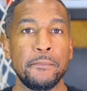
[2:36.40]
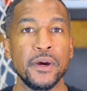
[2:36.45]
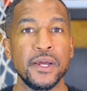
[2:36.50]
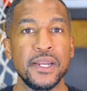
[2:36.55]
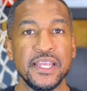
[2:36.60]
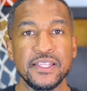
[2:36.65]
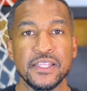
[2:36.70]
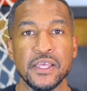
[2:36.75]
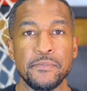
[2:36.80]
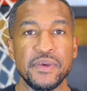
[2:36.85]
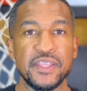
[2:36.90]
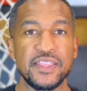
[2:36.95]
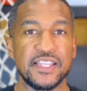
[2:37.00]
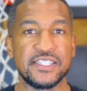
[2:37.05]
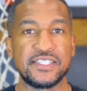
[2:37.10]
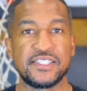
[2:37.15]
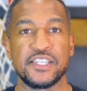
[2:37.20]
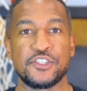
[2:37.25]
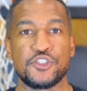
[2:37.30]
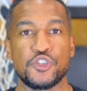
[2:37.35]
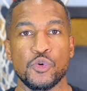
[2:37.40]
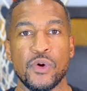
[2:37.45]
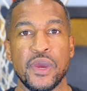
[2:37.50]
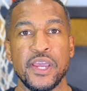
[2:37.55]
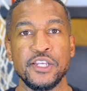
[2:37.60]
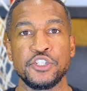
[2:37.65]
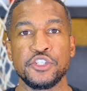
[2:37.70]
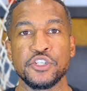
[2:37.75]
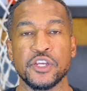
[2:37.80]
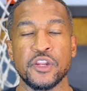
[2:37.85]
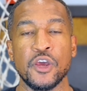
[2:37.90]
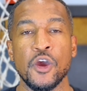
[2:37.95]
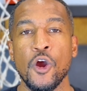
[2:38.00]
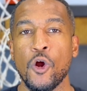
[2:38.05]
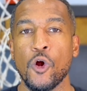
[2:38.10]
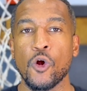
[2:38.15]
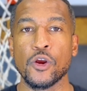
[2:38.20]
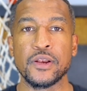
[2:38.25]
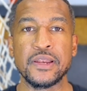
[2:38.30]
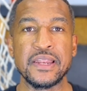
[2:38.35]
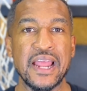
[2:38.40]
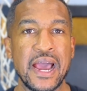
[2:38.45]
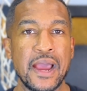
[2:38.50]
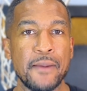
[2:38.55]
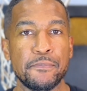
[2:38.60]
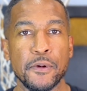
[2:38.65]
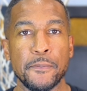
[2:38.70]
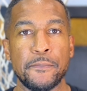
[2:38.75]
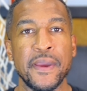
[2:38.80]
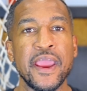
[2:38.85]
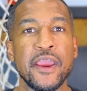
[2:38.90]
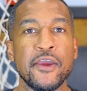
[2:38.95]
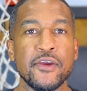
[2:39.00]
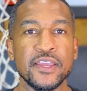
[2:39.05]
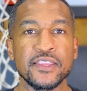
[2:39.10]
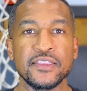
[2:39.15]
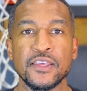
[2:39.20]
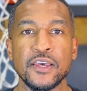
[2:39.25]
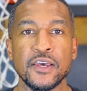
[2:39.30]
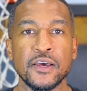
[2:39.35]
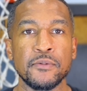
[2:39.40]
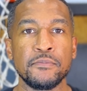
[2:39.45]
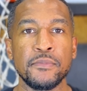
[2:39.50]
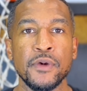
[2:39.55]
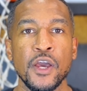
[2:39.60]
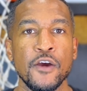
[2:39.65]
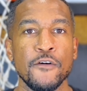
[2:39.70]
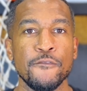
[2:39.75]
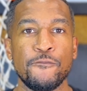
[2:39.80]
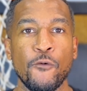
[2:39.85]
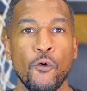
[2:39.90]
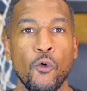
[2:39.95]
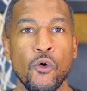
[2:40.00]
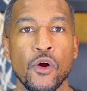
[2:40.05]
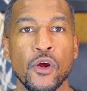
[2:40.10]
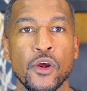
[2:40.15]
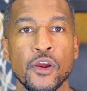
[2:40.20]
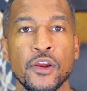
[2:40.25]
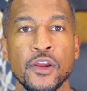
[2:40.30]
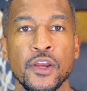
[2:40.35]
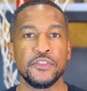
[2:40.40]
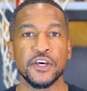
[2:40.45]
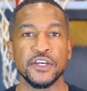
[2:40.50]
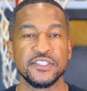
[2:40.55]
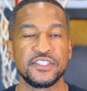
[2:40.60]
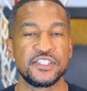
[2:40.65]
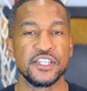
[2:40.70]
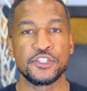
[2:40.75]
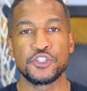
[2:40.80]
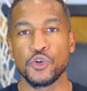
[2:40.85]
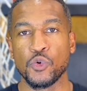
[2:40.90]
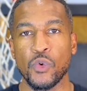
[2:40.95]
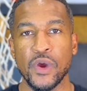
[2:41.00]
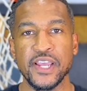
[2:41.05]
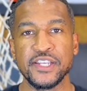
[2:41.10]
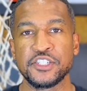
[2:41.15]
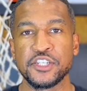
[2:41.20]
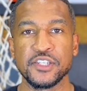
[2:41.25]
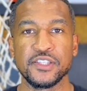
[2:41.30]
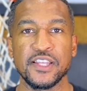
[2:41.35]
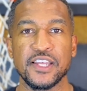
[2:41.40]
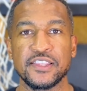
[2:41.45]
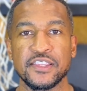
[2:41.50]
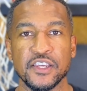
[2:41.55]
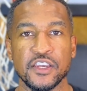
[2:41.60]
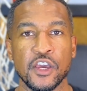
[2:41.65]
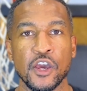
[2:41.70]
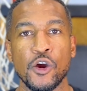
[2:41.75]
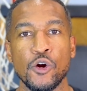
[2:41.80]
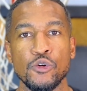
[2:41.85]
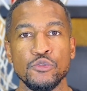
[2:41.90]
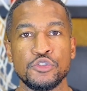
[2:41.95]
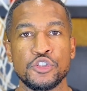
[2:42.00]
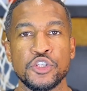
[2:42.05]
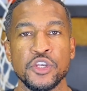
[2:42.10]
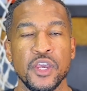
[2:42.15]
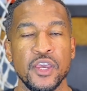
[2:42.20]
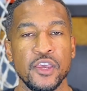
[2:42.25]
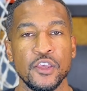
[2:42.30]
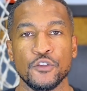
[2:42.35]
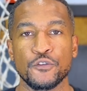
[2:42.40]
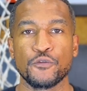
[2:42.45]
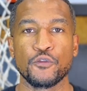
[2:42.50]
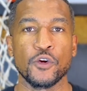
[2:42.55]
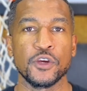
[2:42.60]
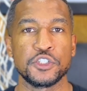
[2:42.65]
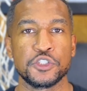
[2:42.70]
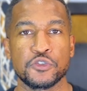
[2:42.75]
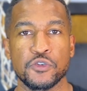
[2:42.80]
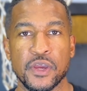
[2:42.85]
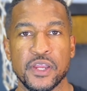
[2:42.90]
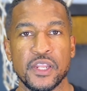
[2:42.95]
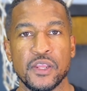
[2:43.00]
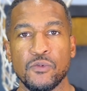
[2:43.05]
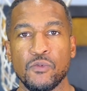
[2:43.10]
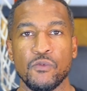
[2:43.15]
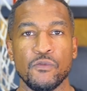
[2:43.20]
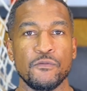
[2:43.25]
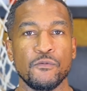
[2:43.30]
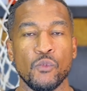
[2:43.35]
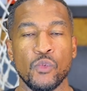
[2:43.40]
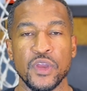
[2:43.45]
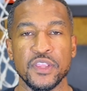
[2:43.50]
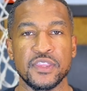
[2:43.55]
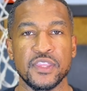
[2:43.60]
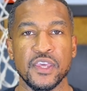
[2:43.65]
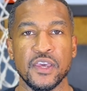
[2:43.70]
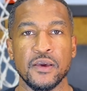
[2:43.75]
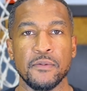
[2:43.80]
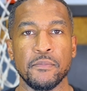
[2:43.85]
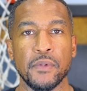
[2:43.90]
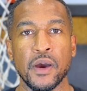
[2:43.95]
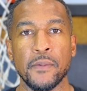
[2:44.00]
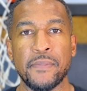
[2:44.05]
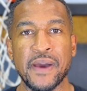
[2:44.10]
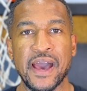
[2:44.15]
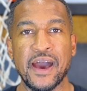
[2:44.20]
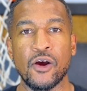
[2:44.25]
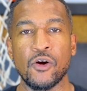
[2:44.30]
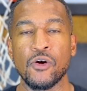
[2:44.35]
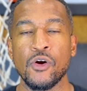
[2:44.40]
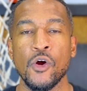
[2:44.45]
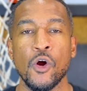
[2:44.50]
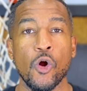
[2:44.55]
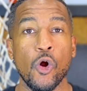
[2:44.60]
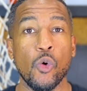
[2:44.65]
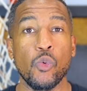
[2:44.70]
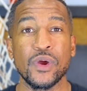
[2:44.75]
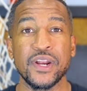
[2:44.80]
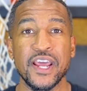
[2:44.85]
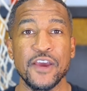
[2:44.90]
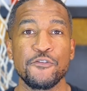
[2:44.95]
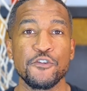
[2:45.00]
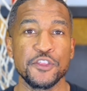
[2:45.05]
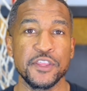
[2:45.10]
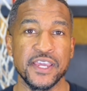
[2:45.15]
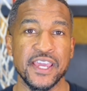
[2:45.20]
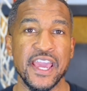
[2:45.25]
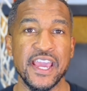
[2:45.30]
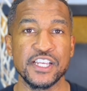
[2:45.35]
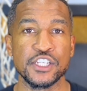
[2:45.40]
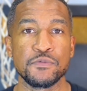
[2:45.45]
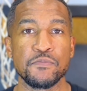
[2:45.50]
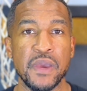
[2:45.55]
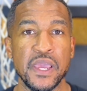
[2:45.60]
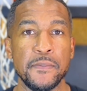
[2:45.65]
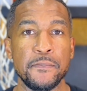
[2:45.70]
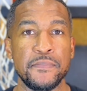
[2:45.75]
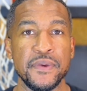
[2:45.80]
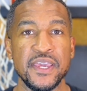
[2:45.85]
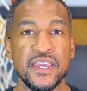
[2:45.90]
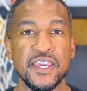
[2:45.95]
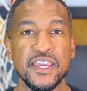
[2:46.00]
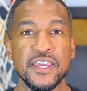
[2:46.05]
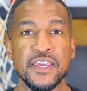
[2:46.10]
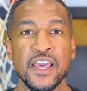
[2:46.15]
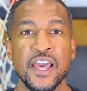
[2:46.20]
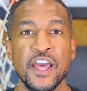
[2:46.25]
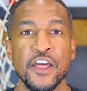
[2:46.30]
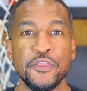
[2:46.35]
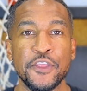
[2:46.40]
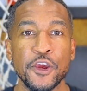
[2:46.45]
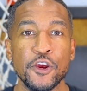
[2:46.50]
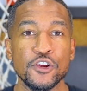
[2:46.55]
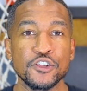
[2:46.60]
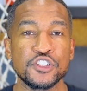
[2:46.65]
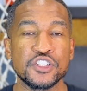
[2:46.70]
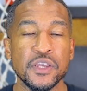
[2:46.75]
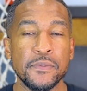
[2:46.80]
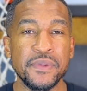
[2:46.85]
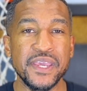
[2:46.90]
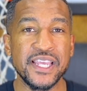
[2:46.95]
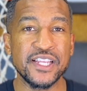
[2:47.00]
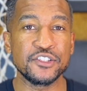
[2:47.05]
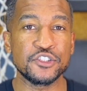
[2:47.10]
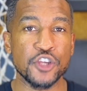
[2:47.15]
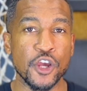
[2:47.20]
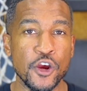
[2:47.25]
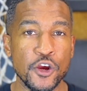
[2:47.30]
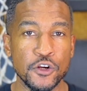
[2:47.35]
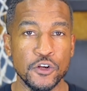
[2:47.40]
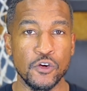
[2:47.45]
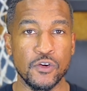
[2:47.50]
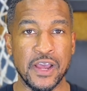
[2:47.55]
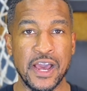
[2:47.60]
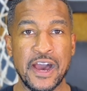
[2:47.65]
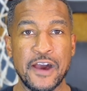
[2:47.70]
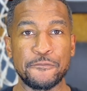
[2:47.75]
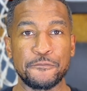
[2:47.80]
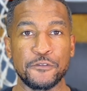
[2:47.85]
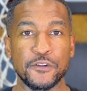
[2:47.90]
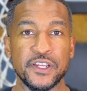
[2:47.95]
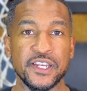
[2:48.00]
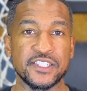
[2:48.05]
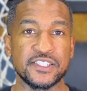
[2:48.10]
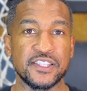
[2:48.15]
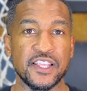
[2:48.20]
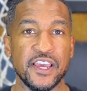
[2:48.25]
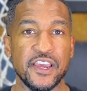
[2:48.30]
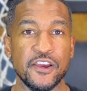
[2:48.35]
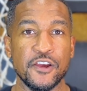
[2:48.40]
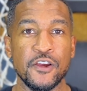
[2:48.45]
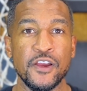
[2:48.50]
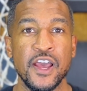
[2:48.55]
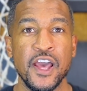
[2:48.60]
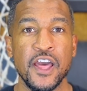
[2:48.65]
putting them in this situation or not preparing them for the situation that the coach is frustrated with them about, or whatever the case may be. There are some internal conflicts there